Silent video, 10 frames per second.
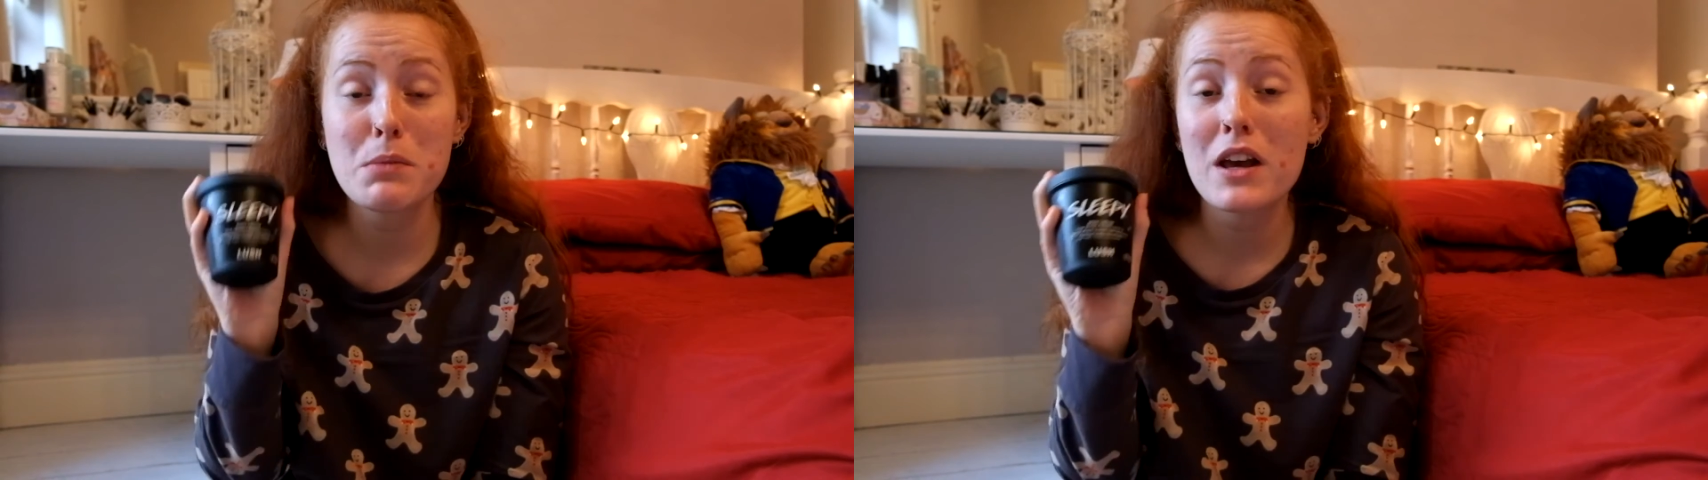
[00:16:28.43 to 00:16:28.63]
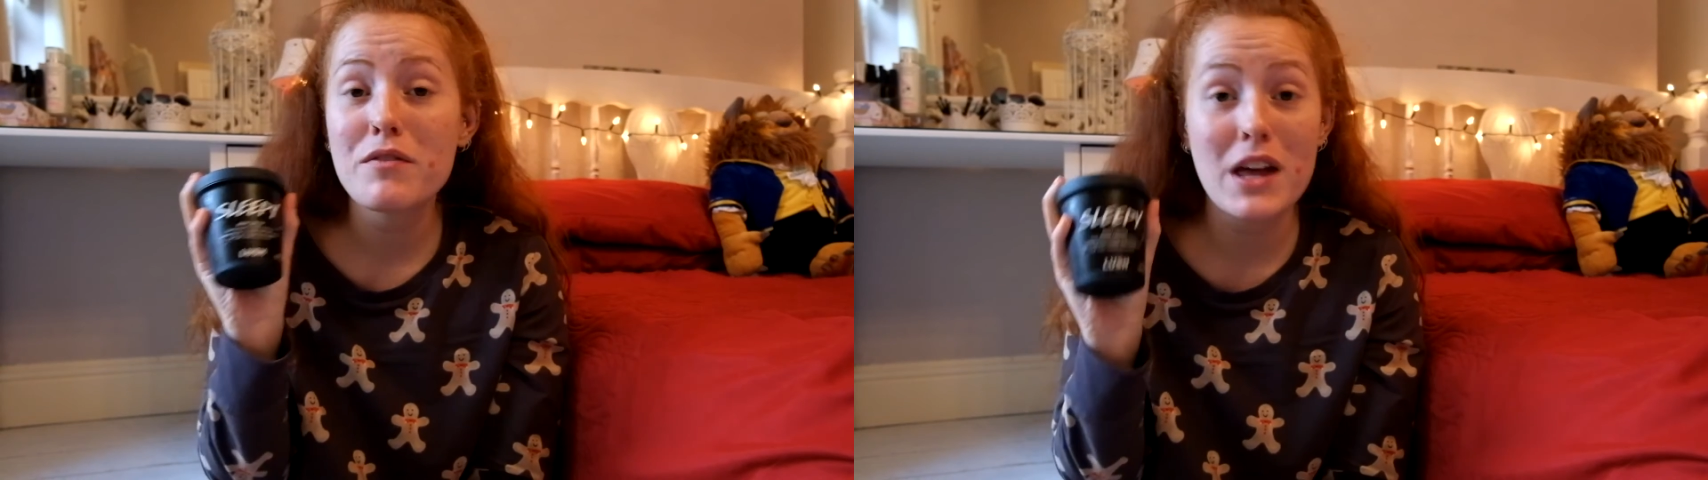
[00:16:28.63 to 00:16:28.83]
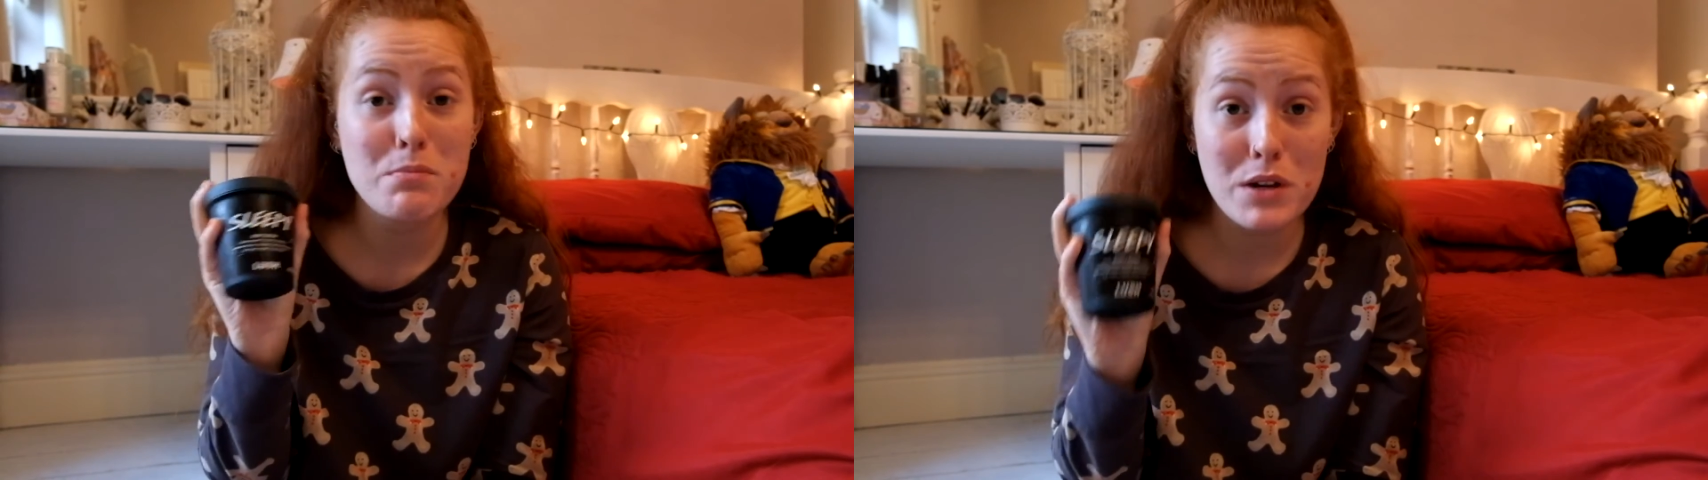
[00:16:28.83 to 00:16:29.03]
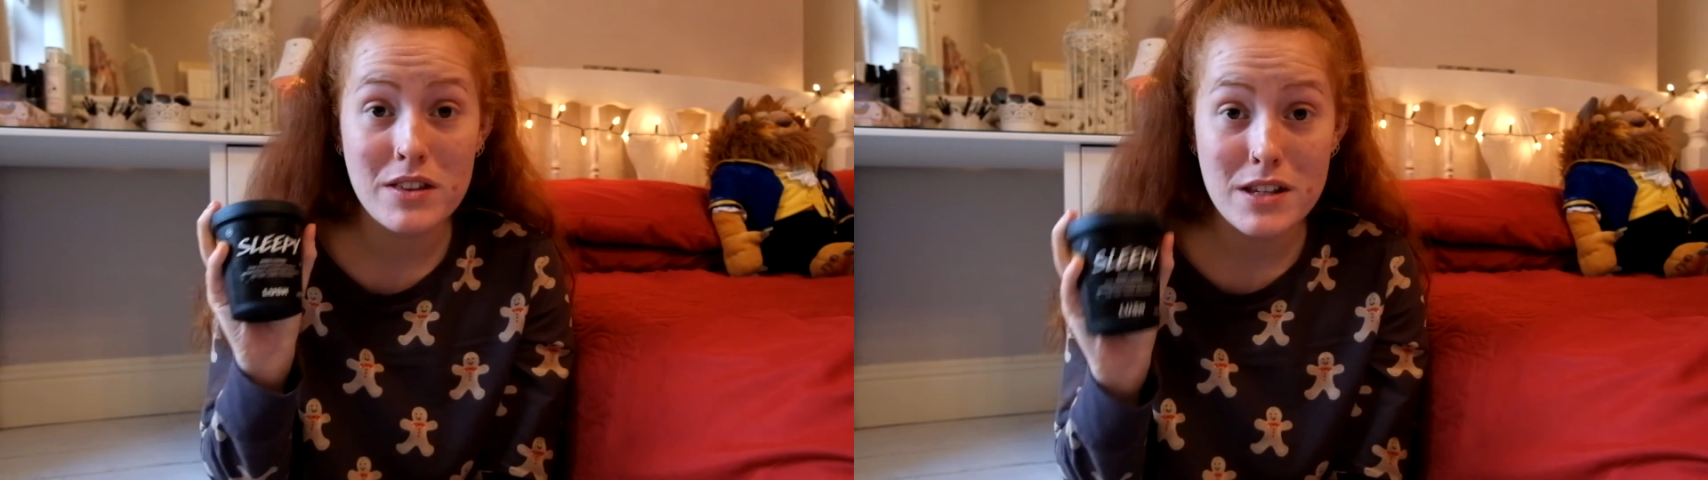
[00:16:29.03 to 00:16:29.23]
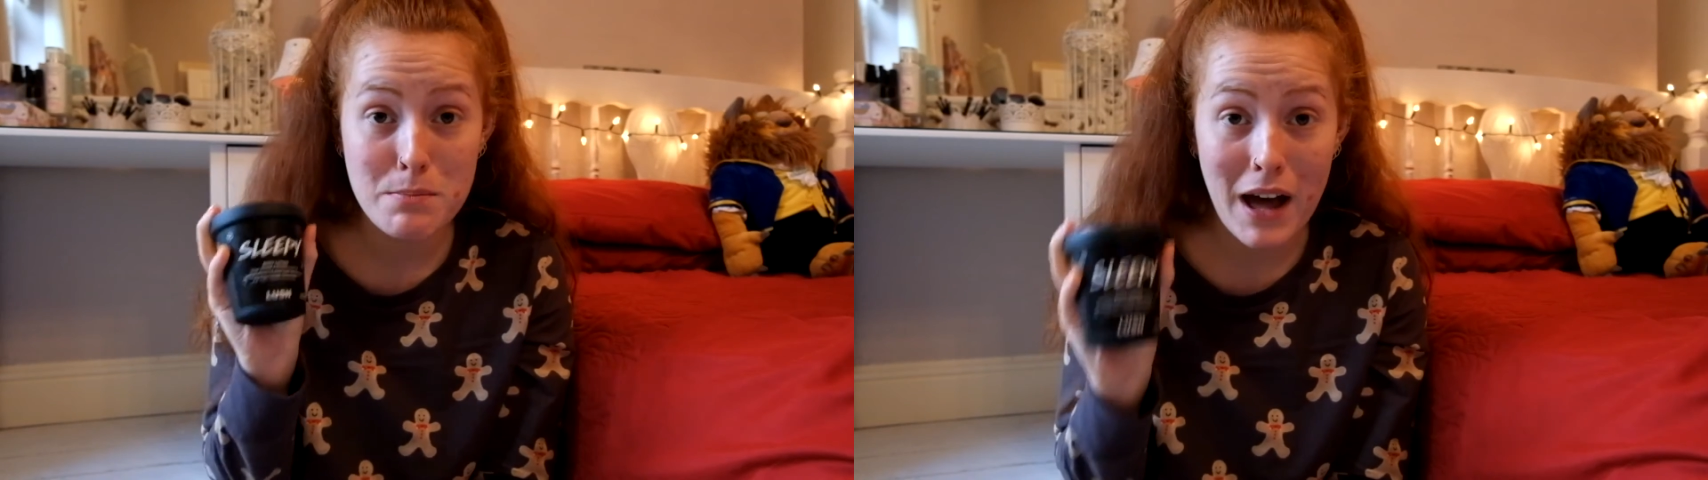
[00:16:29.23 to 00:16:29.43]
but if they
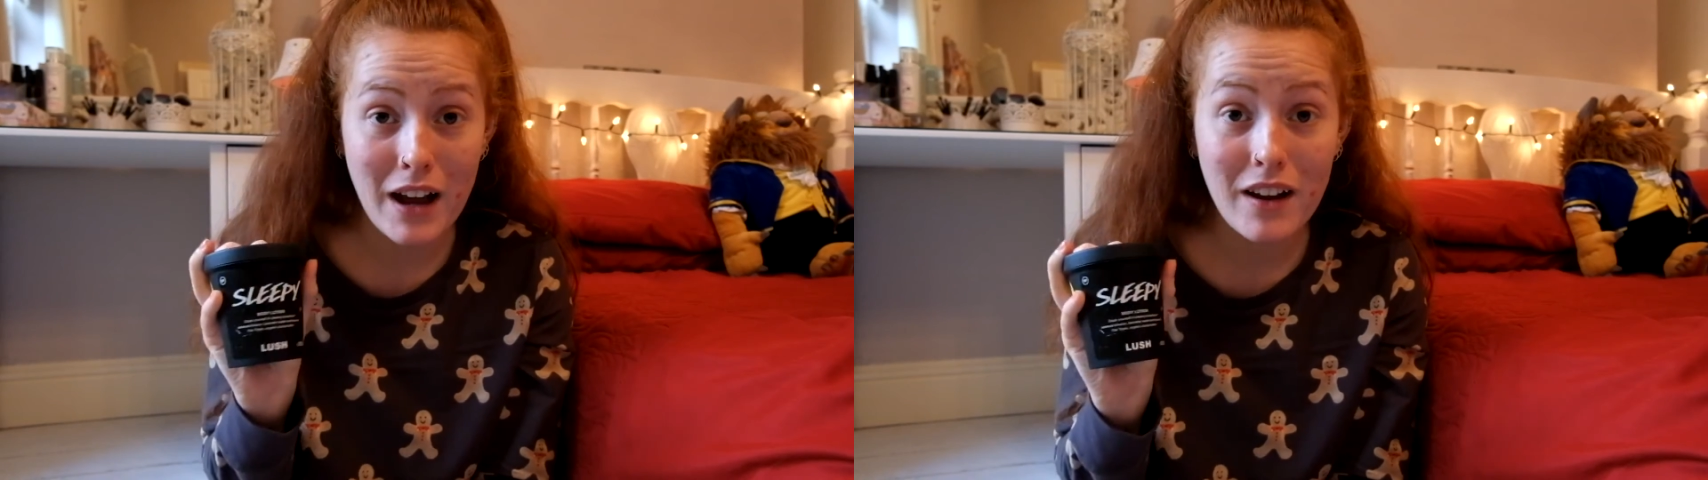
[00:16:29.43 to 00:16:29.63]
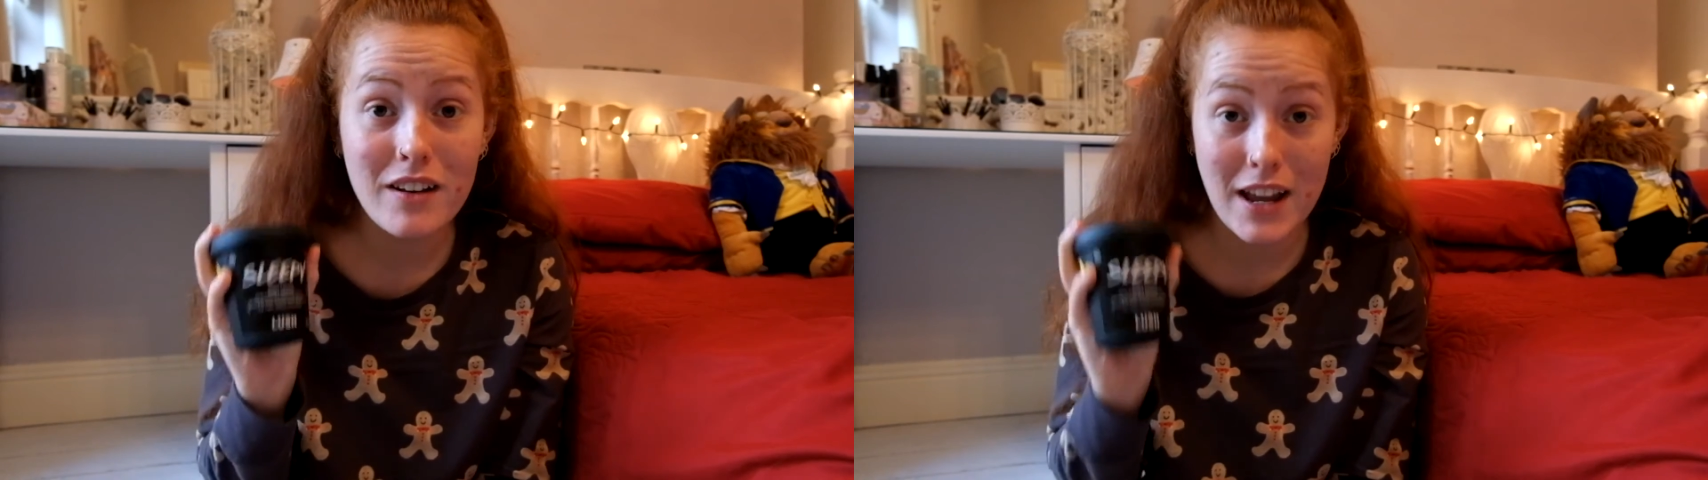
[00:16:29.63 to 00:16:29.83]
bring this back